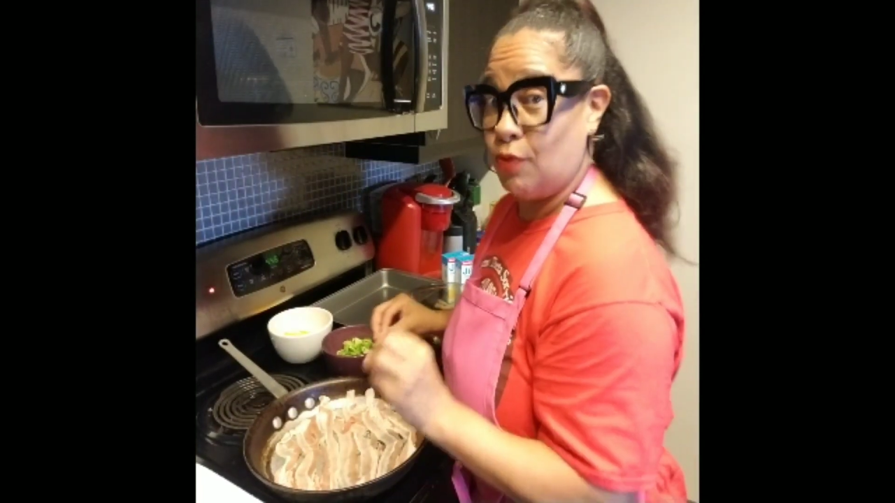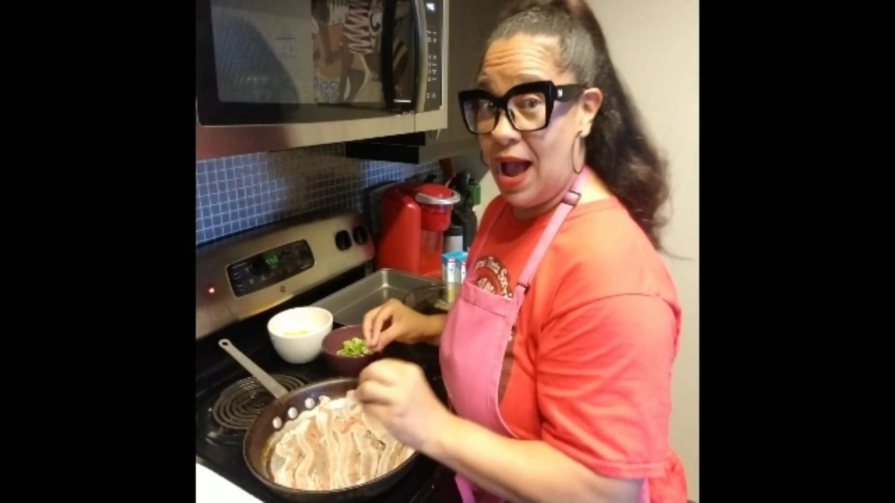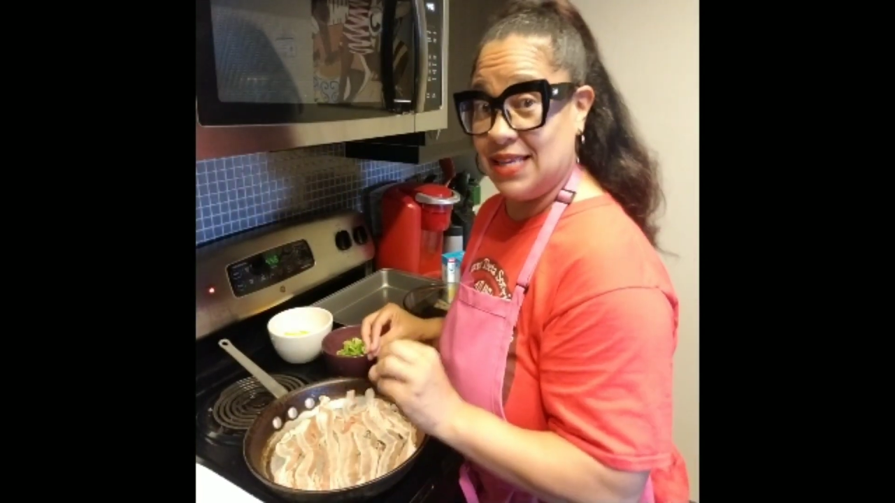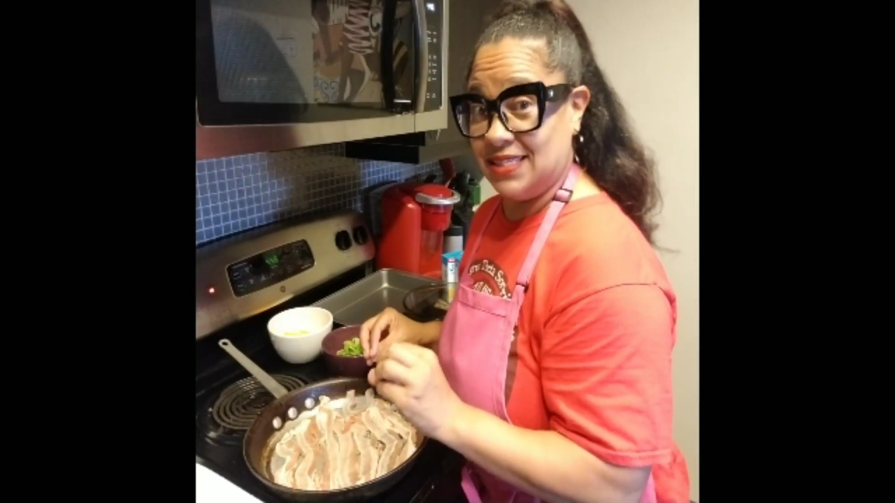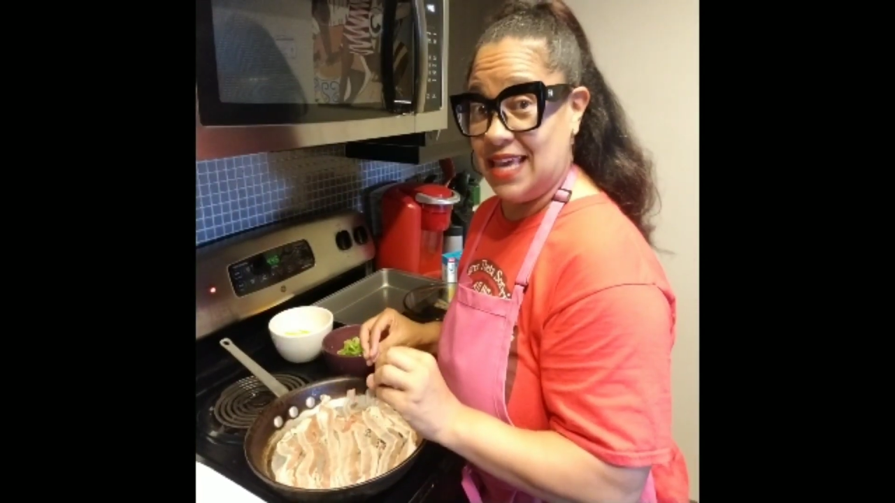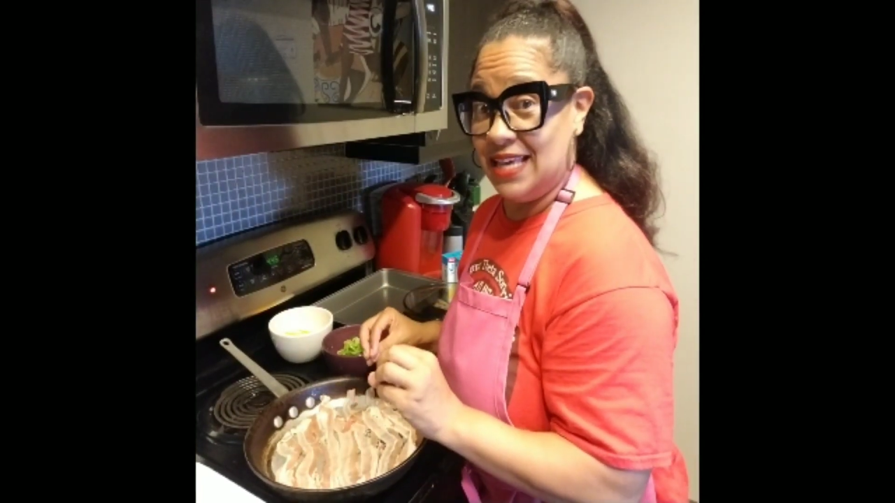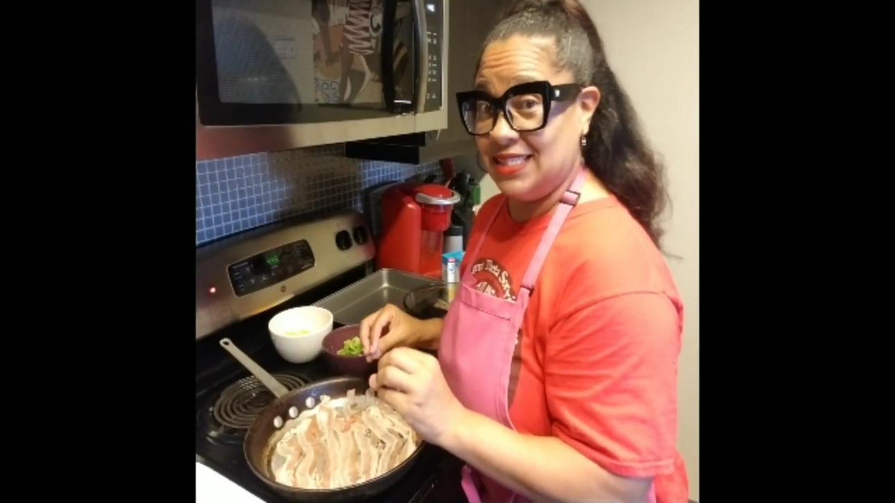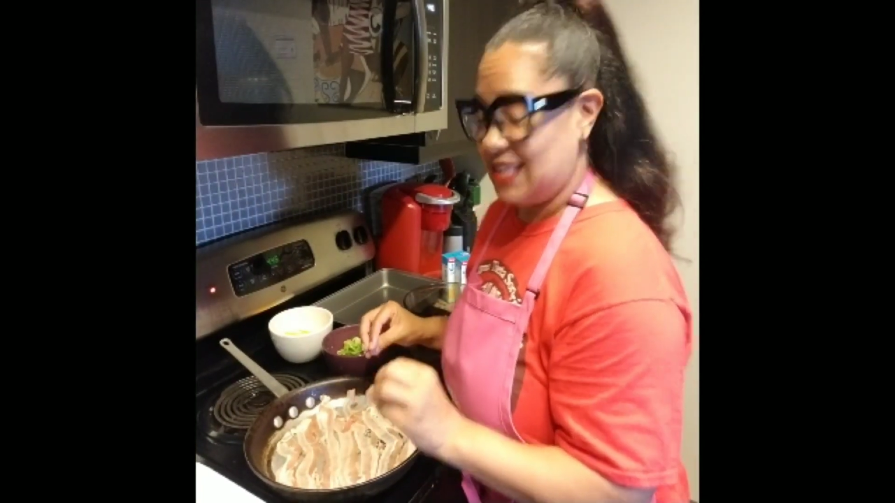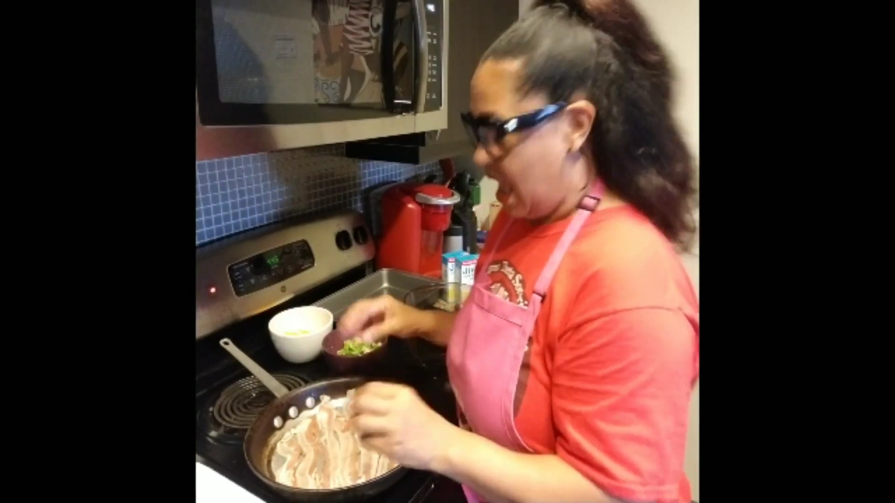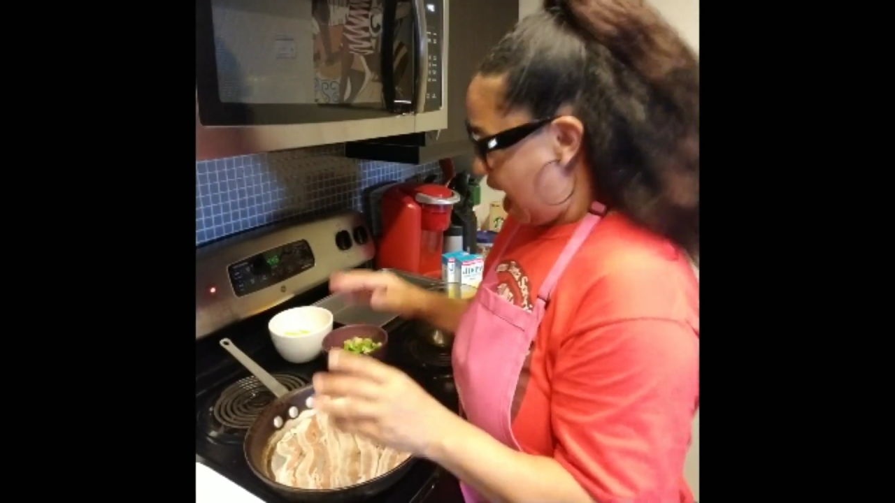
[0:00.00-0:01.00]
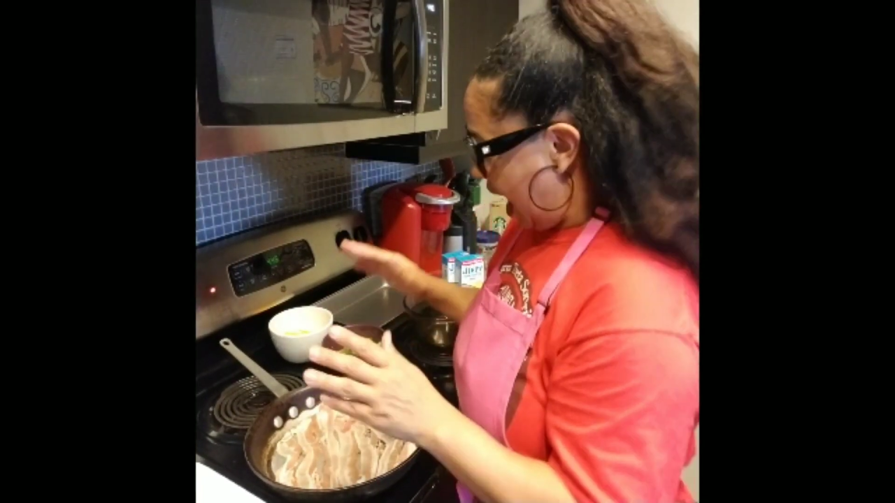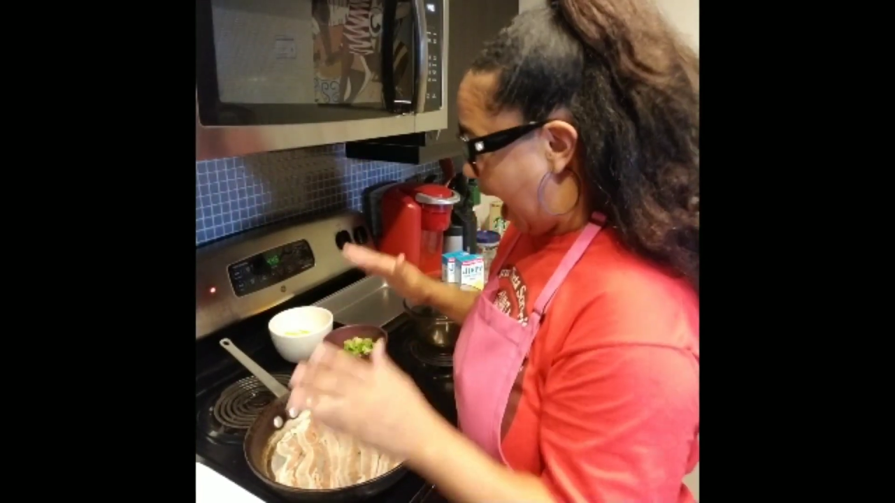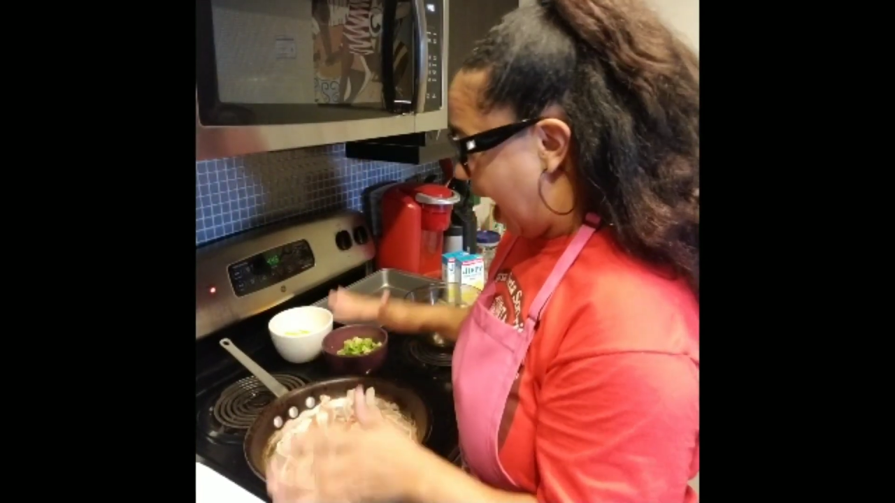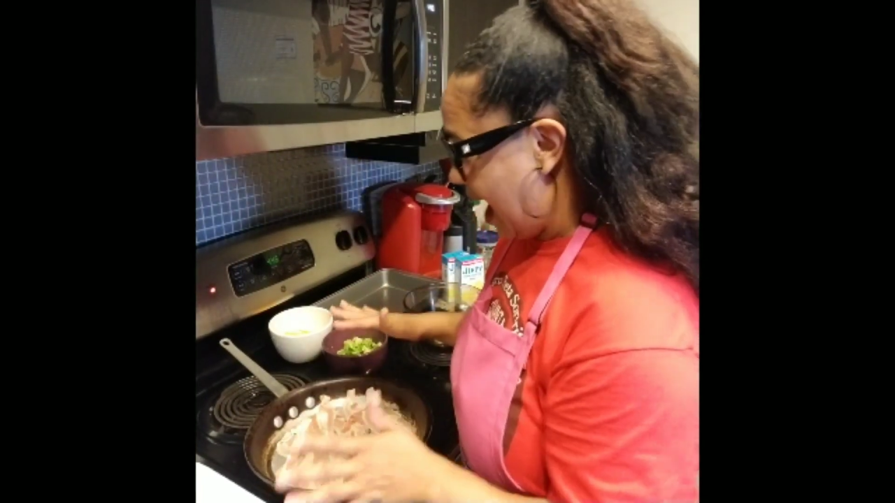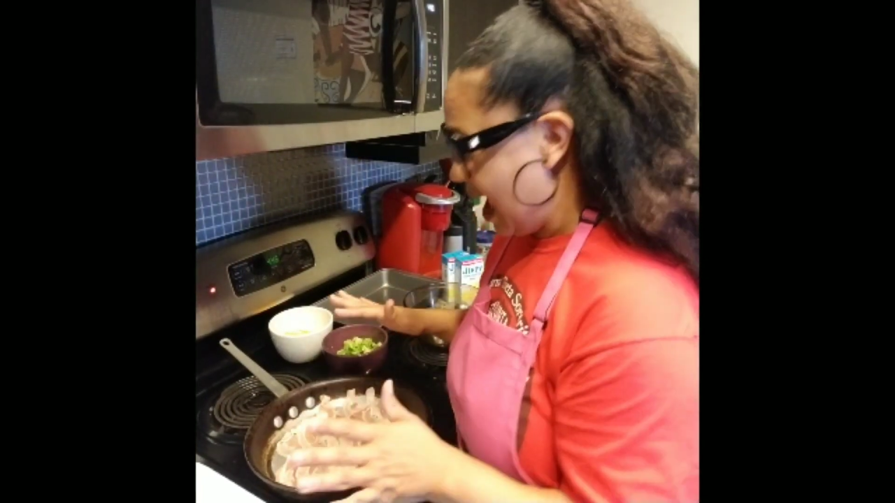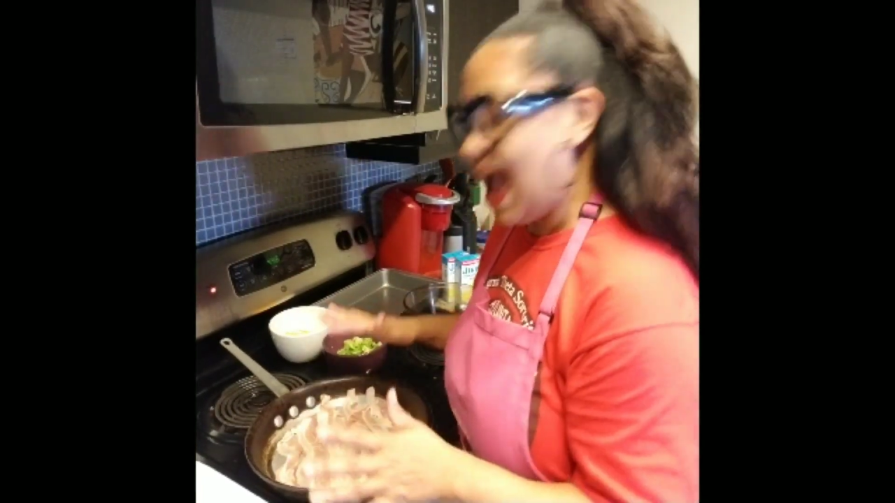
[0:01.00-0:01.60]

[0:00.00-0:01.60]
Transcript: process, I